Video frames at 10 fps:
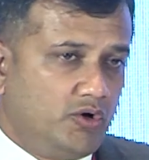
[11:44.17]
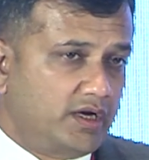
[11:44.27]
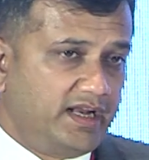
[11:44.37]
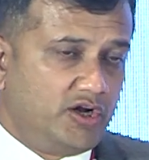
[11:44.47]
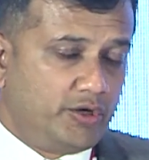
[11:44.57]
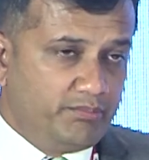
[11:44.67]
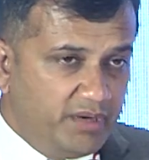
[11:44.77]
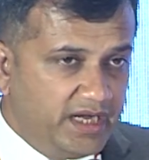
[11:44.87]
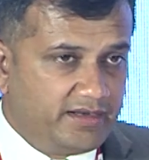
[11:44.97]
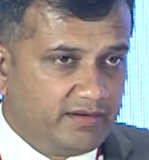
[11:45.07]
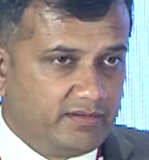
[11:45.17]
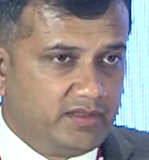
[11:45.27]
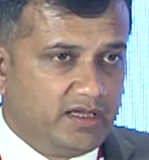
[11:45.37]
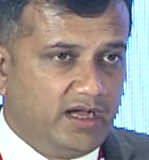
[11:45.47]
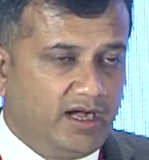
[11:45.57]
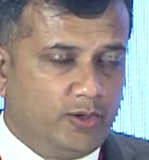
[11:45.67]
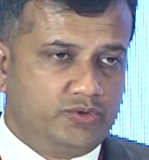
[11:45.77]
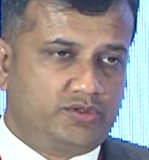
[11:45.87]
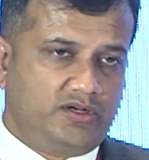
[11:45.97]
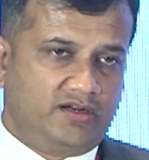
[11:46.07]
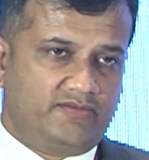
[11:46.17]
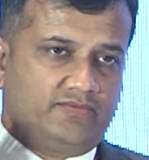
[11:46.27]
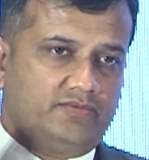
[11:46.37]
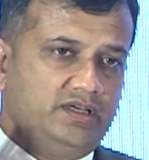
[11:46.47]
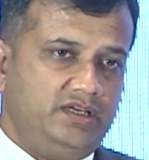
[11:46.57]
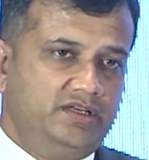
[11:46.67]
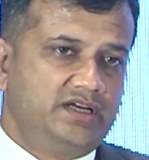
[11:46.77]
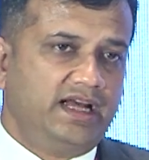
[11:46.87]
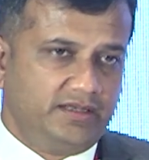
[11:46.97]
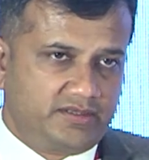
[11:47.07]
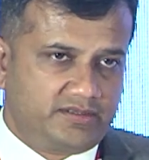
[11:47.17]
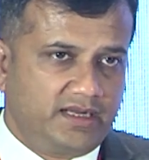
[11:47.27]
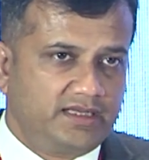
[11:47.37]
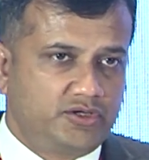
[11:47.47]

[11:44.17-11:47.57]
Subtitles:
cannot beat the house of the giants, right?